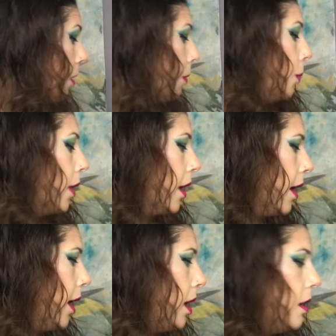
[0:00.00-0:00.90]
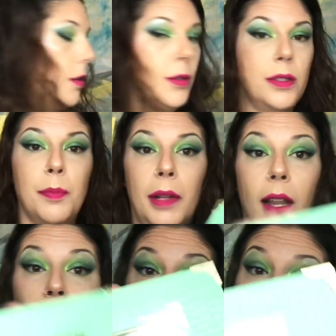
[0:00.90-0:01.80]
We're gonna use
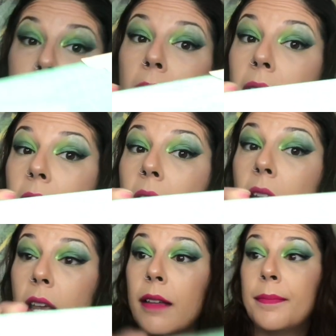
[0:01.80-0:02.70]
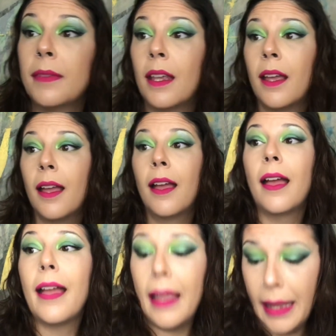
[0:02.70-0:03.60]
Blood Money.
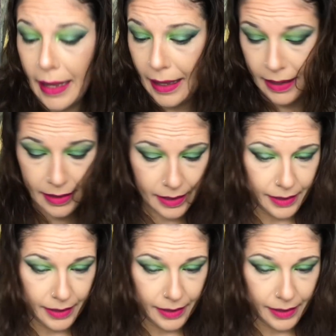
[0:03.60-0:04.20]
And